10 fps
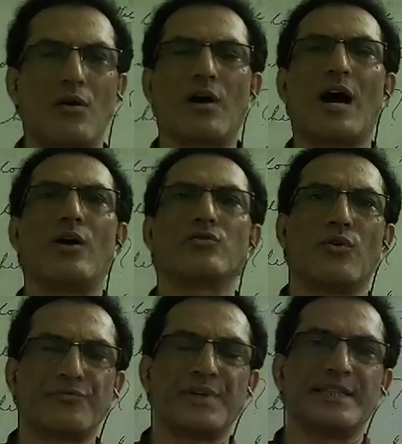or how
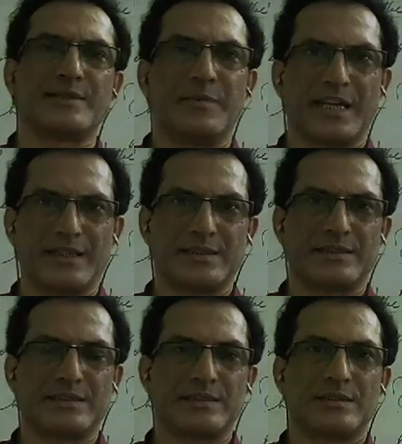coffee is made.
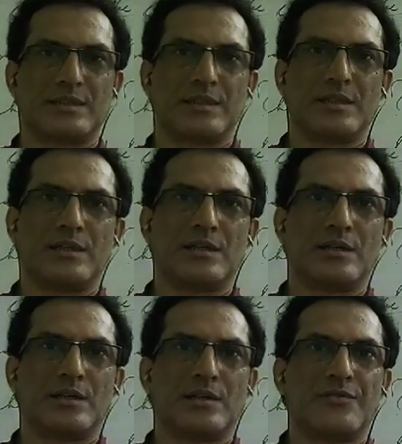
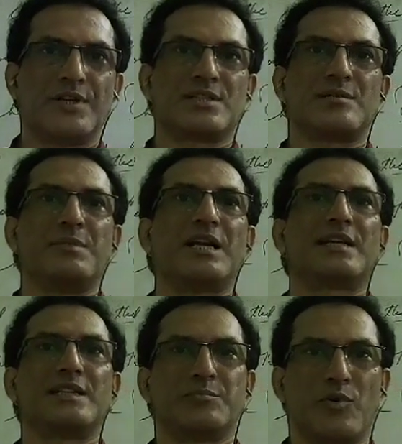First, the
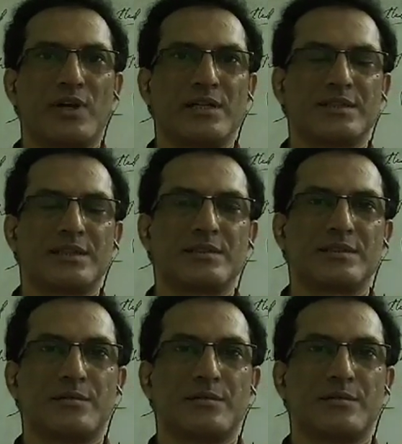milk is boiled,